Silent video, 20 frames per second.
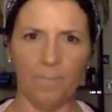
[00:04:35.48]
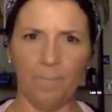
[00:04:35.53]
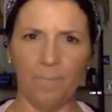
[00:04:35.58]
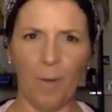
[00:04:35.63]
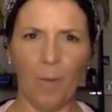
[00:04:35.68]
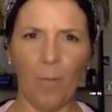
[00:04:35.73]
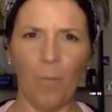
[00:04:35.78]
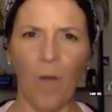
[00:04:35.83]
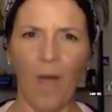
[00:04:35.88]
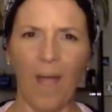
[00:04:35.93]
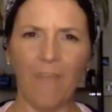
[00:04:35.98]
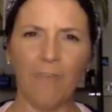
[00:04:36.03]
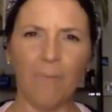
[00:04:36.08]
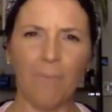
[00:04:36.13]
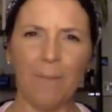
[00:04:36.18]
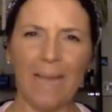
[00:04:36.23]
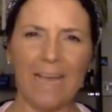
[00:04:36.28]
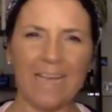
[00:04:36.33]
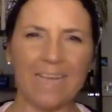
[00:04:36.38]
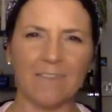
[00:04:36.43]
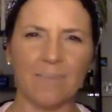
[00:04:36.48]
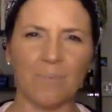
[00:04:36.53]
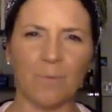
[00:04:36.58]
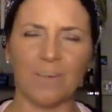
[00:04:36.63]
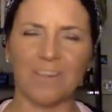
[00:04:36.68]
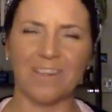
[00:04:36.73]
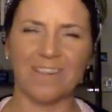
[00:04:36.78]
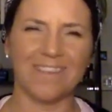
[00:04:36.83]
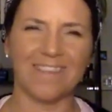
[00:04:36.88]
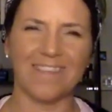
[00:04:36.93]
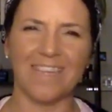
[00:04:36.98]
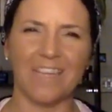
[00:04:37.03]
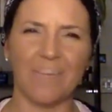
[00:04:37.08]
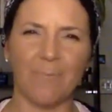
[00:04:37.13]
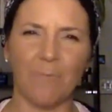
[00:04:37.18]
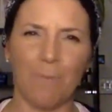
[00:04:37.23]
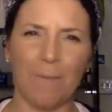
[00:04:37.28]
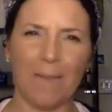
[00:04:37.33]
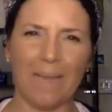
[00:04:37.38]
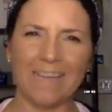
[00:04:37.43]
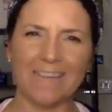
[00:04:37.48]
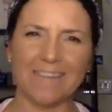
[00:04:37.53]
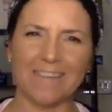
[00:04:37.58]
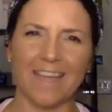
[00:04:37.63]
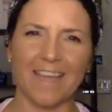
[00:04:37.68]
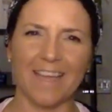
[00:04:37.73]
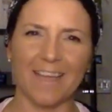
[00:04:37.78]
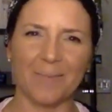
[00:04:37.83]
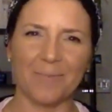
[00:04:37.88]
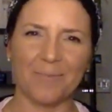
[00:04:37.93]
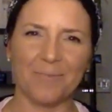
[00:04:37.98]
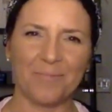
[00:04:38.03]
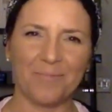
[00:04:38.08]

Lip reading: but why replace what doesn't need replacing?